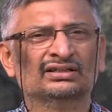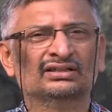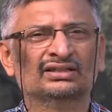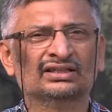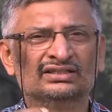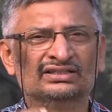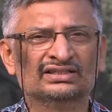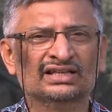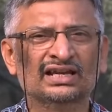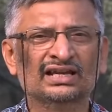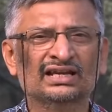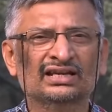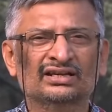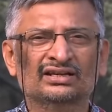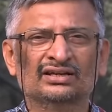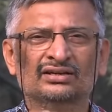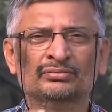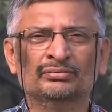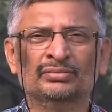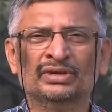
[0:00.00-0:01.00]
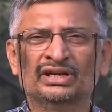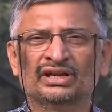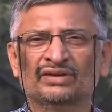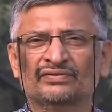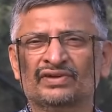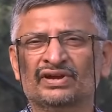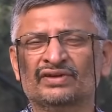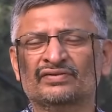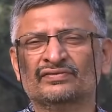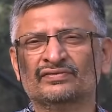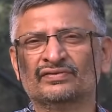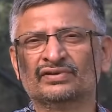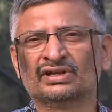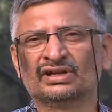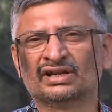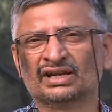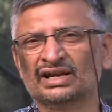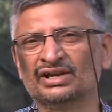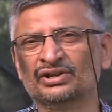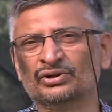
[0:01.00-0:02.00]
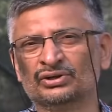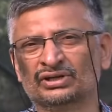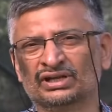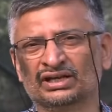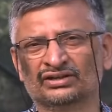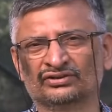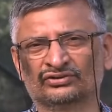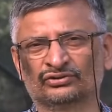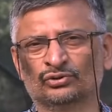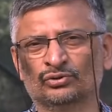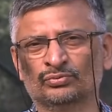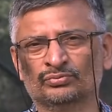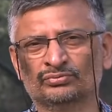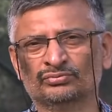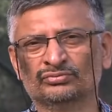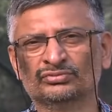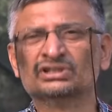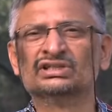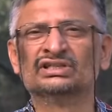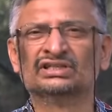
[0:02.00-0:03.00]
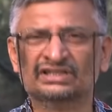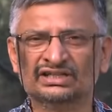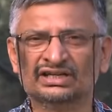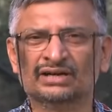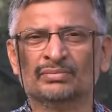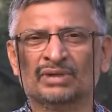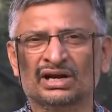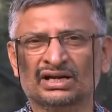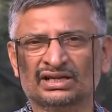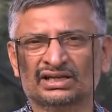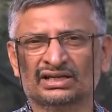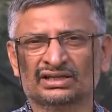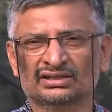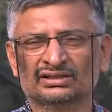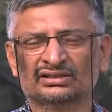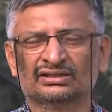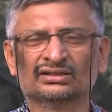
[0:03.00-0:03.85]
The Giant Meter Wave Radio Telescope, GMRT,